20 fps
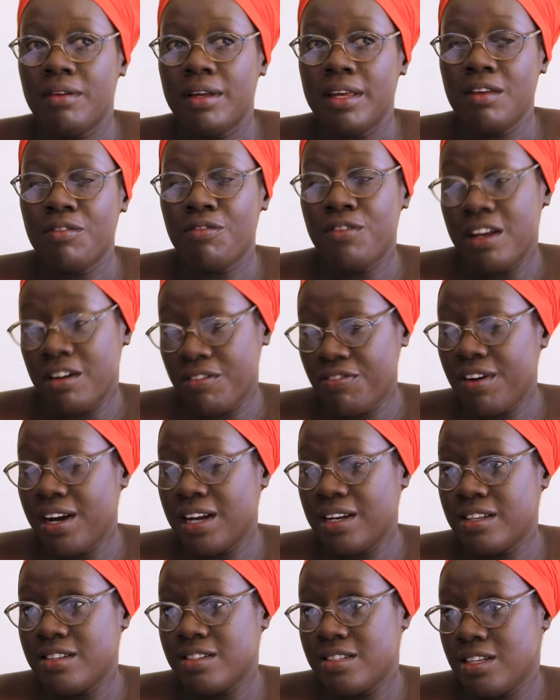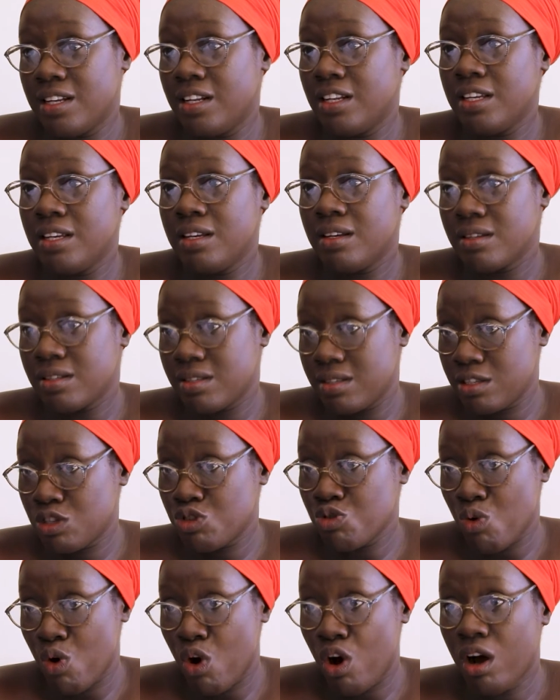if they're financially
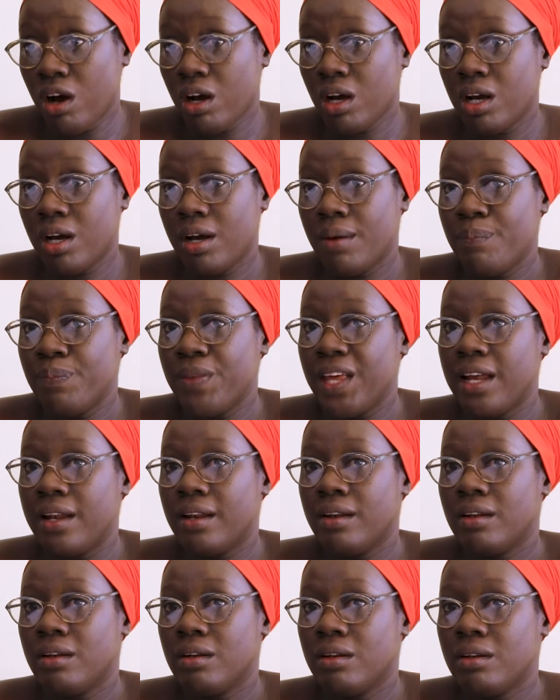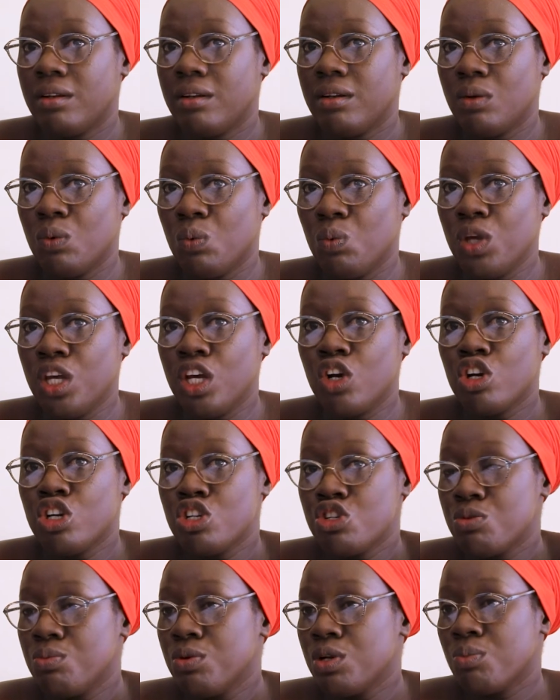strong, then we
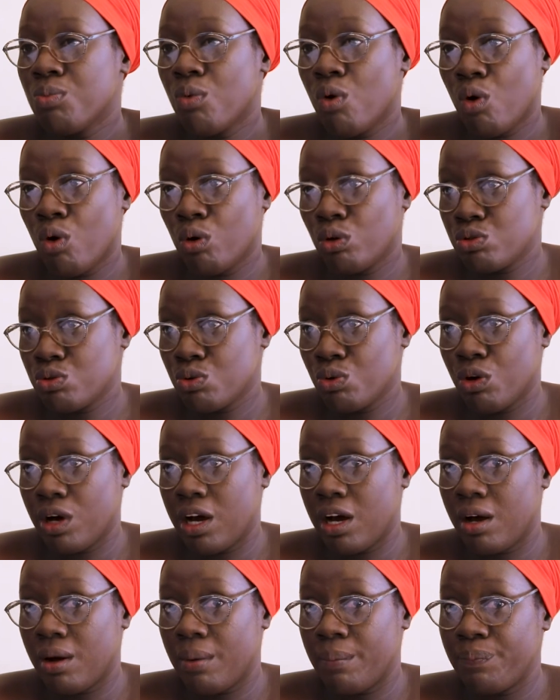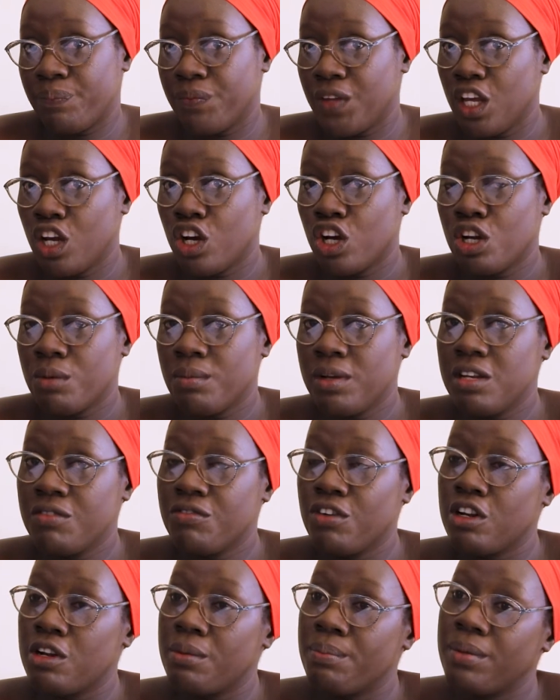contribute more to the economic
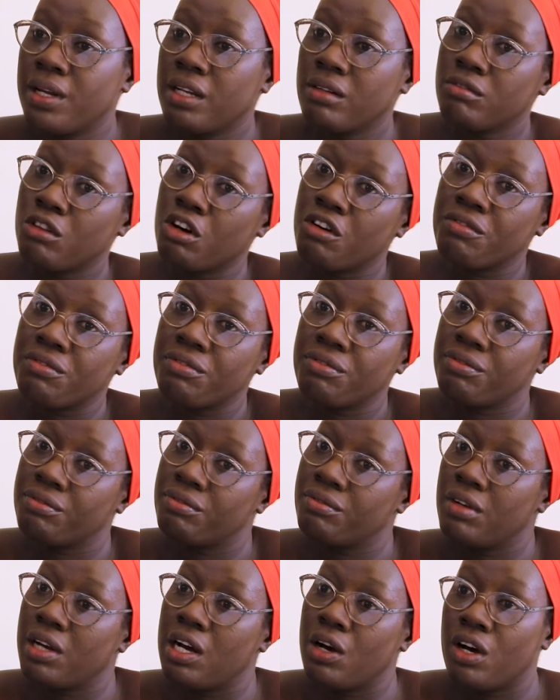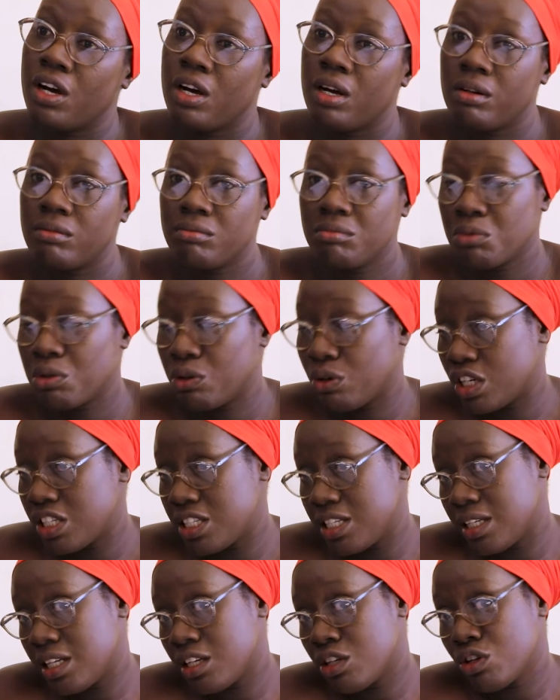development of our
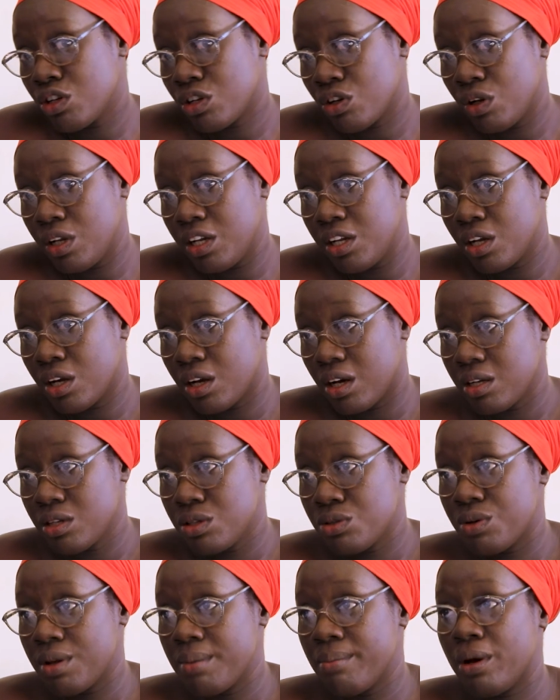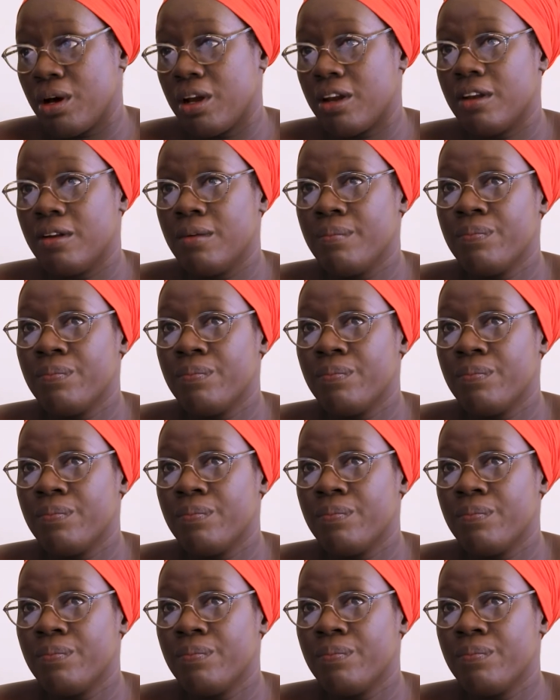continent, not only the country, but